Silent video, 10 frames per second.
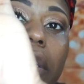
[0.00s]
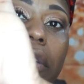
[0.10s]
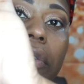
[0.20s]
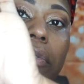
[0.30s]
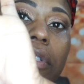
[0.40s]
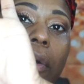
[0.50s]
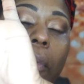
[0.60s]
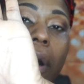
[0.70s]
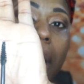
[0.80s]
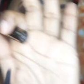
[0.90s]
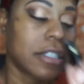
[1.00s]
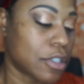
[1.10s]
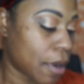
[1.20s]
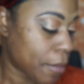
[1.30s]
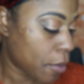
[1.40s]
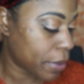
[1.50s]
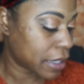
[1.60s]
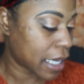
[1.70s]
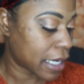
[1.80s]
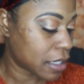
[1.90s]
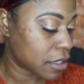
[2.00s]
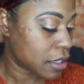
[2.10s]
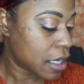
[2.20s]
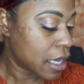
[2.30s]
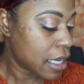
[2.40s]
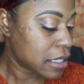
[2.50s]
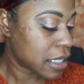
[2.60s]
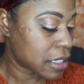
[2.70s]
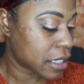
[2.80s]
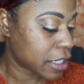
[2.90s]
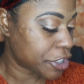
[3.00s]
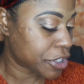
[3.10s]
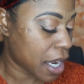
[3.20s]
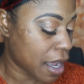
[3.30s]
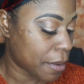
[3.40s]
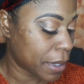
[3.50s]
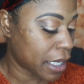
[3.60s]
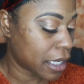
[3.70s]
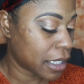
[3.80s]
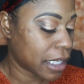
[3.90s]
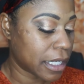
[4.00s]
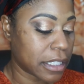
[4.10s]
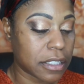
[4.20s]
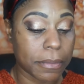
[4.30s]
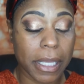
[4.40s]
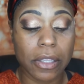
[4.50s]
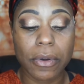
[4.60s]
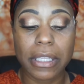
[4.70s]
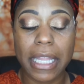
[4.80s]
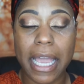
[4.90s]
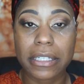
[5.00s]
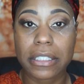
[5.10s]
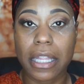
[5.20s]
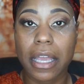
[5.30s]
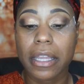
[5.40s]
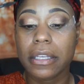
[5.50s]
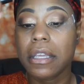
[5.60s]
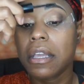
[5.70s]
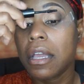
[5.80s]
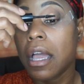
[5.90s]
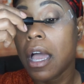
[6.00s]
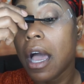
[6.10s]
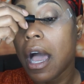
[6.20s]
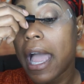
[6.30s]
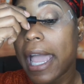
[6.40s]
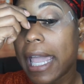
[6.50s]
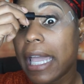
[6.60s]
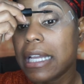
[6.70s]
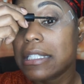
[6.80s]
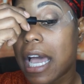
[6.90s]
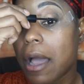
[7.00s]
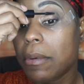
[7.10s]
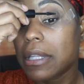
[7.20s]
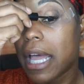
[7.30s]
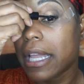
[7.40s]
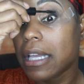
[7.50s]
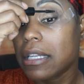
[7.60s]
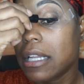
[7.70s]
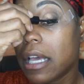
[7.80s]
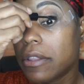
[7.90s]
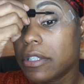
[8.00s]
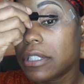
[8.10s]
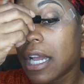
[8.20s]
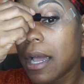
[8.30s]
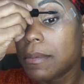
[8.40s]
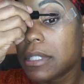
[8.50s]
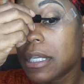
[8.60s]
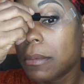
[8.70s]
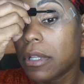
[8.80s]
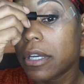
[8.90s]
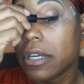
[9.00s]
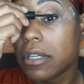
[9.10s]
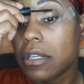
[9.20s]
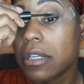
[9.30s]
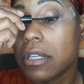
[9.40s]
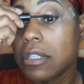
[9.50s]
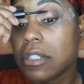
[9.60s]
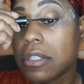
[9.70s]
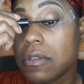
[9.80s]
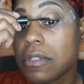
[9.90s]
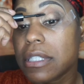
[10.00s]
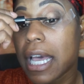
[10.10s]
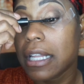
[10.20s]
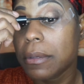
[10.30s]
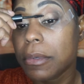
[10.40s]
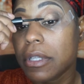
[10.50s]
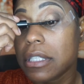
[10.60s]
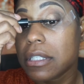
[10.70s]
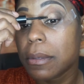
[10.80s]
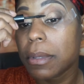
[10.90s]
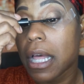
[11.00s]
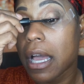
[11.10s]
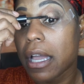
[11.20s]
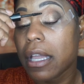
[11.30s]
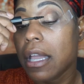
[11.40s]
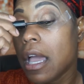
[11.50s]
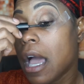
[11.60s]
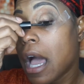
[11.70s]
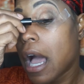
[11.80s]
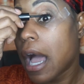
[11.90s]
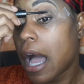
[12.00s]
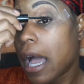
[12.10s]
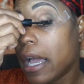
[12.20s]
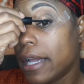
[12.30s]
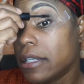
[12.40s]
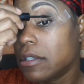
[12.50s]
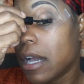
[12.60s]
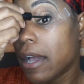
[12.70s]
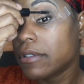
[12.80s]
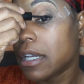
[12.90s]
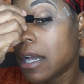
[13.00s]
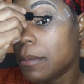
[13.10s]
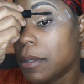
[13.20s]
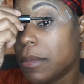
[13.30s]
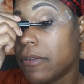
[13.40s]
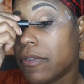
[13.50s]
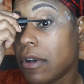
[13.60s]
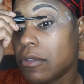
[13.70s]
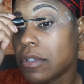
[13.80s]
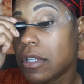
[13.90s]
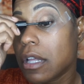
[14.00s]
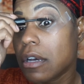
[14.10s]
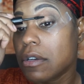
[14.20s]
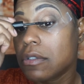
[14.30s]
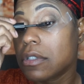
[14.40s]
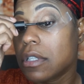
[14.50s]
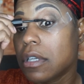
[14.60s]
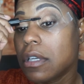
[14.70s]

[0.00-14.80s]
cute wand. So I'm hoping that it does a good job in getting to my lower lash line. And I would like another job similar to Sally Beauty Supply. I don't have time to be folding clothes